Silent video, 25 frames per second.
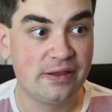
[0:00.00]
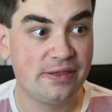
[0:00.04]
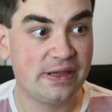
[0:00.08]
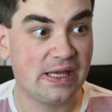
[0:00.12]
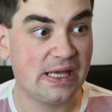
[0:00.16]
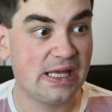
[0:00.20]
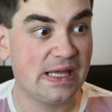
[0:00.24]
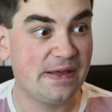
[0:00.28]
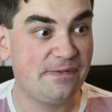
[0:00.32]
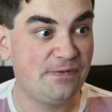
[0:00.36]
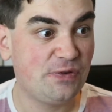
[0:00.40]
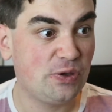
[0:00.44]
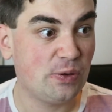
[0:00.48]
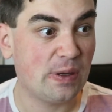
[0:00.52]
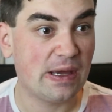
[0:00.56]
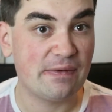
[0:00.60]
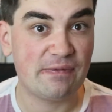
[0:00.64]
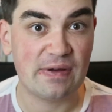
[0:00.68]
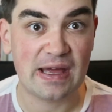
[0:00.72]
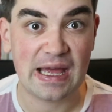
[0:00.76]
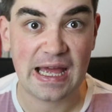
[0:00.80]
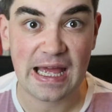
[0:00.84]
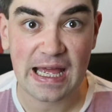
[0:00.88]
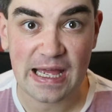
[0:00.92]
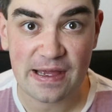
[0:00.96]
that if you
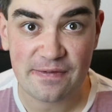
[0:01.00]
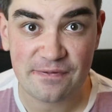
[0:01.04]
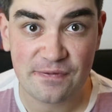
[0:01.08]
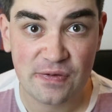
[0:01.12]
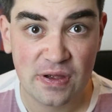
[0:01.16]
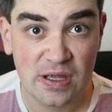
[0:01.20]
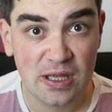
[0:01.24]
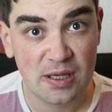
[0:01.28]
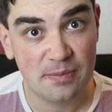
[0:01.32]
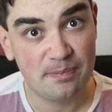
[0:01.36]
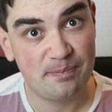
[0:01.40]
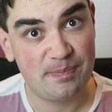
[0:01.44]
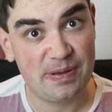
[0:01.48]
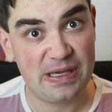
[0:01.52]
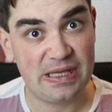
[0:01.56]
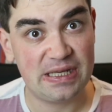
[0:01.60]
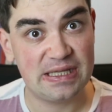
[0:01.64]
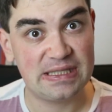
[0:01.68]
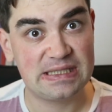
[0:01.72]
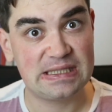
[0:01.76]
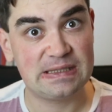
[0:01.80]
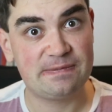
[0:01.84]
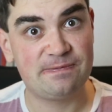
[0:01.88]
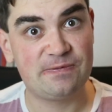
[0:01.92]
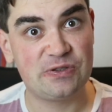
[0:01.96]
ever have
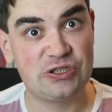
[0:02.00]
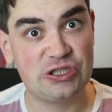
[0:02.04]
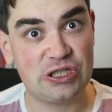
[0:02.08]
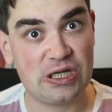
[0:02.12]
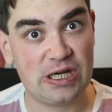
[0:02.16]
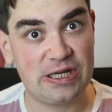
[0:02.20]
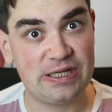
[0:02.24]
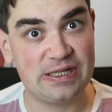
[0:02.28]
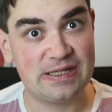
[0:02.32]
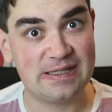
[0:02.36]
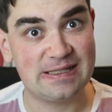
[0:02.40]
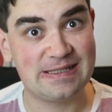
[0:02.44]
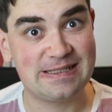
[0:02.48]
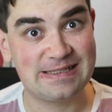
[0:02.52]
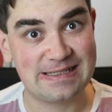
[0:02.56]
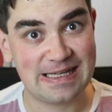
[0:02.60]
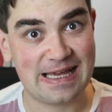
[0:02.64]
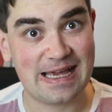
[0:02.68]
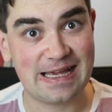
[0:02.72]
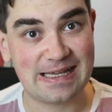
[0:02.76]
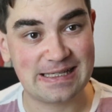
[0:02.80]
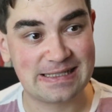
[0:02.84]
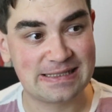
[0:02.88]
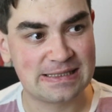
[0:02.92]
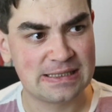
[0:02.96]
penis and vagina
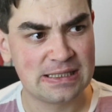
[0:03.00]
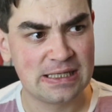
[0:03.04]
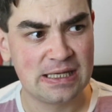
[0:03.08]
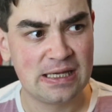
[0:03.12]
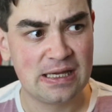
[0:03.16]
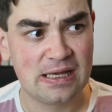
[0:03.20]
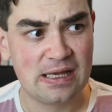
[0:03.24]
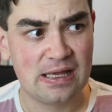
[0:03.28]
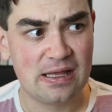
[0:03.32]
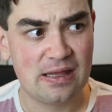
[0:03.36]
sex